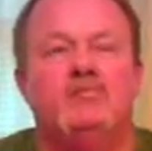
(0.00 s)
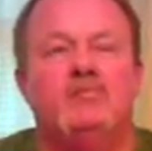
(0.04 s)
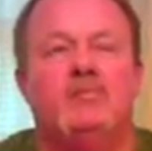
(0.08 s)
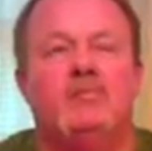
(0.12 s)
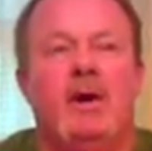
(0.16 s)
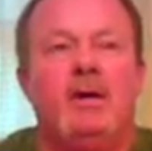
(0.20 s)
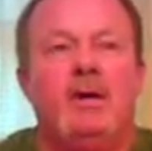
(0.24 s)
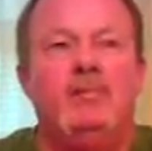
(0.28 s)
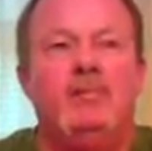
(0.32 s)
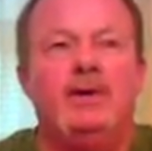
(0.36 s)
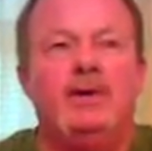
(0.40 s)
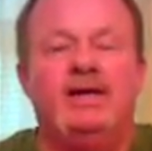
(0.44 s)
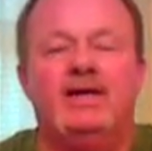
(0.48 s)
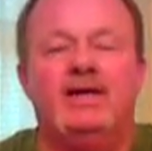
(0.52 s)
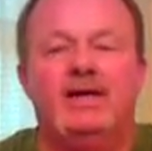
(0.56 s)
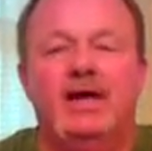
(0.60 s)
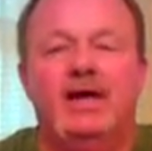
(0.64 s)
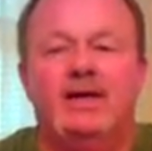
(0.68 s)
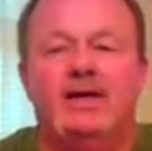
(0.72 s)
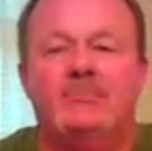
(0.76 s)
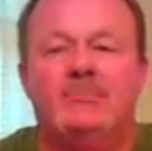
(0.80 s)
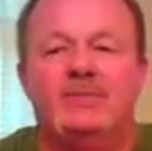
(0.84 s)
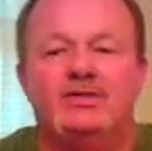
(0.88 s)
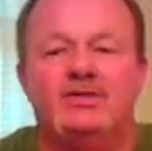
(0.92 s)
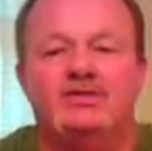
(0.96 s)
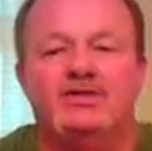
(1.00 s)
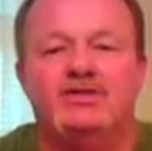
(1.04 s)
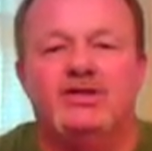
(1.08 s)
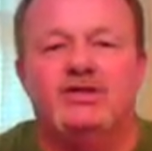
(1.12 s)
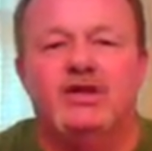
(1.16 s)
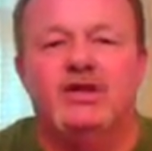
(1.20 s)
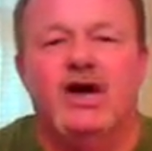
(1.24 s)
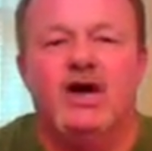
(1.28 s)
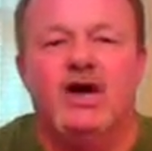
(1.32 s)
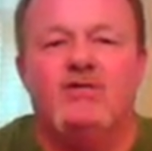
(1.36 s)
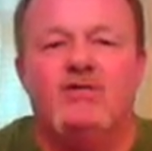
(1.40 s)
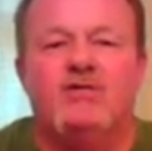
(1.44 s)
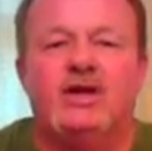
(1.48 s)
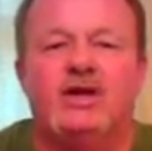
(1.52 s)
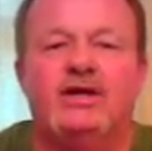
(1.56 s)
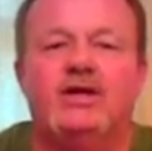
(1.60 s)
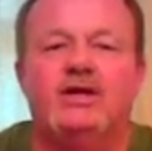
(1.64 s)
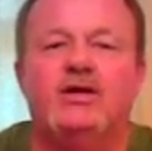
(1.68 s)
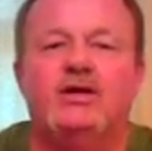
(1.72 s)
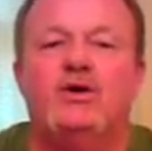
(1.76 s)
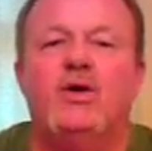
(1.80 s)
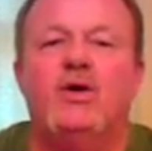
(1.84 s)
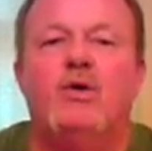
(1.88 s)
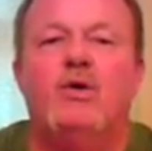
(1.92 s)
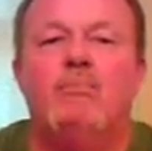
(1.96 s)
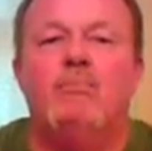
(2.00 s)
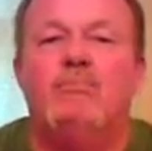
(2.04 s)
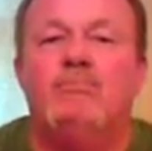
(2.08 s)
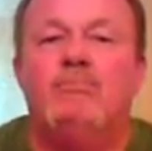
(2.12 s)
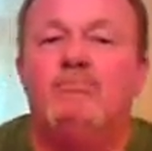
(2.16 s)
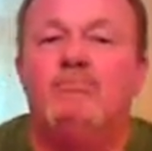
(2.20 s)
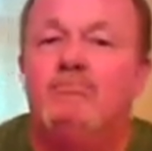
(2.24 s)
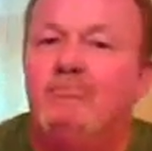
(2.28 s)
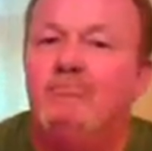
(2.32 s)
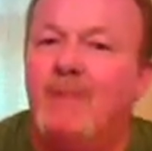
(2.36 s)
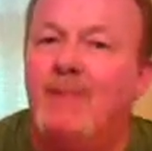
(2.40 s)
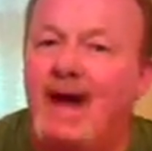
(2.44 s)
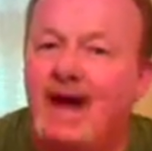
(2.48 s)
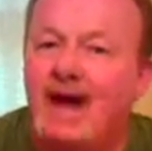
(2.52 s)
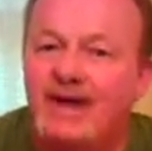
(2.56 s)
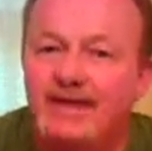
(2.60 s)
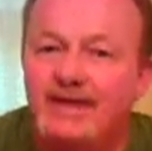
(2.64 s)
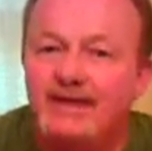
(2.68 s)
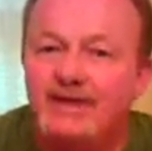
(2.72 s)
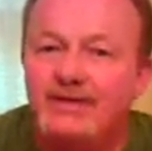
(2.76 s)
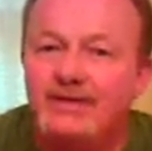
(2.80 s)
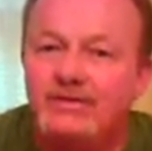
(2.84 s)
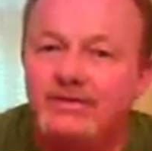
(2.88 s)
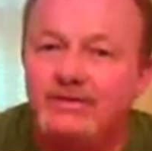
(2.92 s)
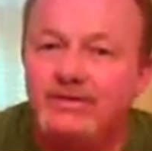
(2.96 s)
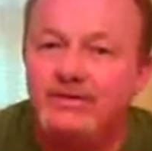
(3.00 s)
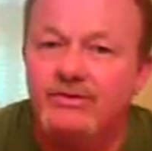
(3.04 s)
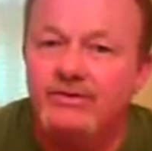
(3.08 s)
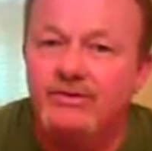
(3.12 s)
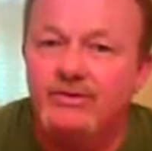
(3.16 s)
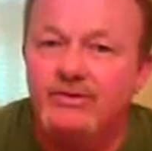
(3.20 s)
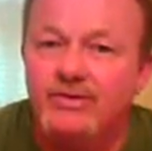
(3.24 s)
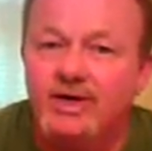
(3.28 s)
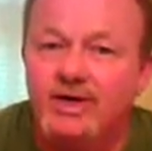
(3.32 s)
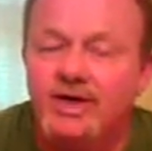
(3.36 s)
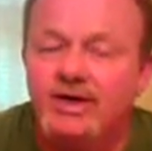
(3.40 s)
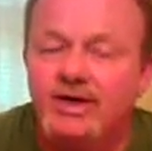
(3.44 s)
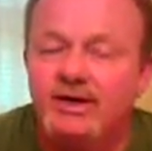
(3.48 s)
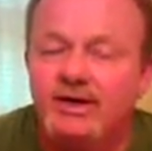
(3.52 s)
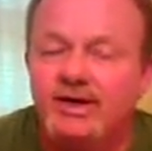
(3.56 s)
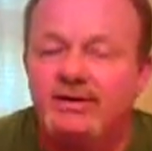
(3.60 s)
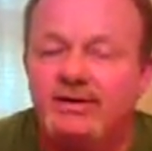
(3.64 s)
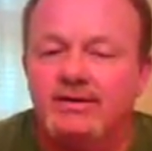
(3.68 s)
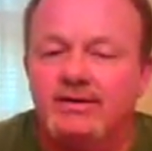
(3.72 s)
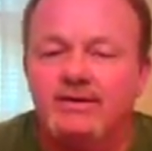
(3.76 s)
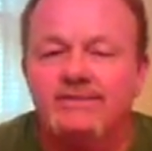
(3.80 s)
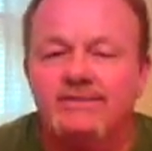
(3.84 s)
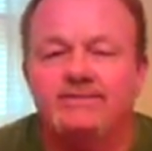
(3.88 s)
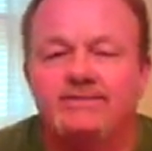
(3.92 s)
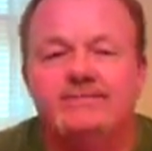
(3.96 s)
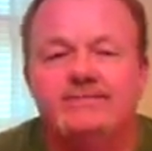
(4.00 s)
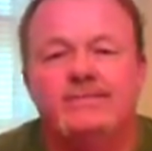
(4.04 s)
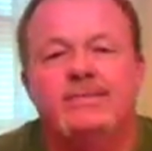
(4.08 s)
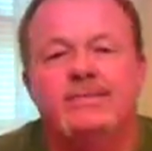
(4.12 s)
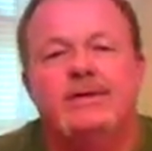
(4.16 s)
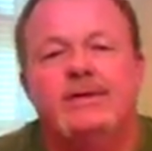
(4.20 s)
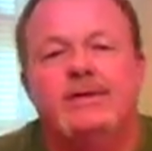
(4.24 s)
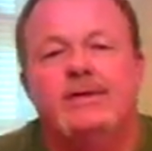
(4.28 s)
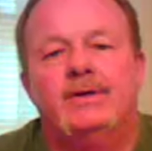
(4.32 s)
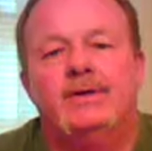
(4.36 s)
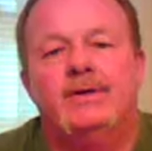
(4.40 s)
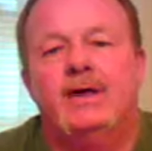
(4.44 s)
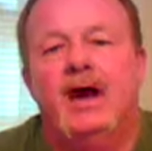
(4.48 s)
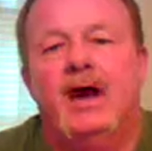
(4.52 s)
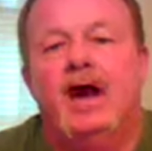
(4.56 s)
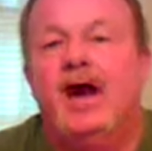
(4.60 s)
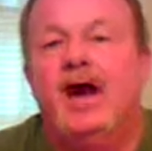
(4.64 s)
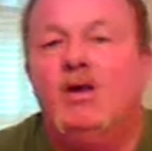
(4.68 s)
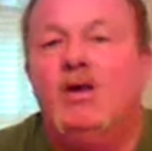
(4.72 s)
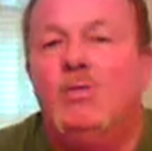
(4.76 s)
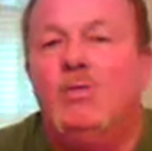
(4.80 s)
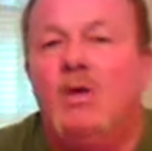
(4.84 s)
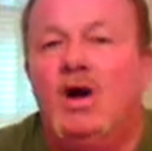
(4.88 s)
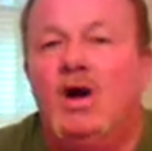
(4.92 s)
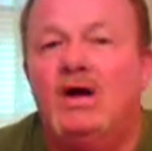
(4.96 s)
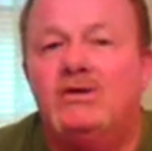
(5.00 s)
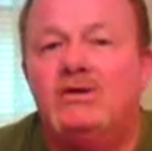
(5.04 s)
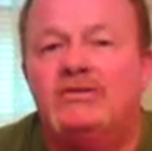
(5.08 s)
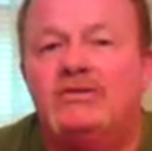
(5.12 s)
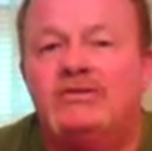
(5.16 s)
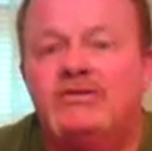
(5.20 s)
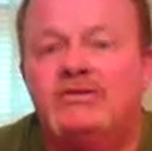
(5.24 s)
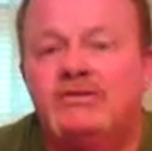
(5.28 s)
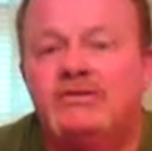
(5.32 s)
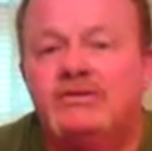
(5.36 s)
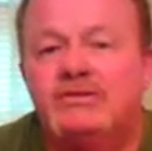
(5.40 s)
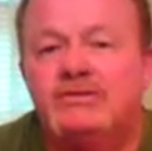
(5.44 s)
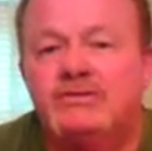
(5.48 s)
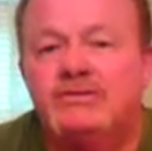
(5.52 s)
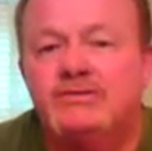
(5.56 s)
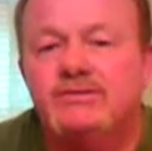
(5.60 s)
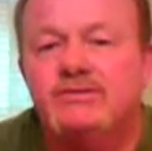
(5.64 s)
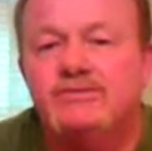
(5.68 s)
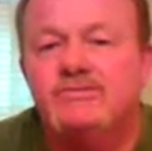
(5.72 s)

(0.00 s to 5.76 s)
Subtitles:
bubbling up as she got ready to go back into the ring. I watched,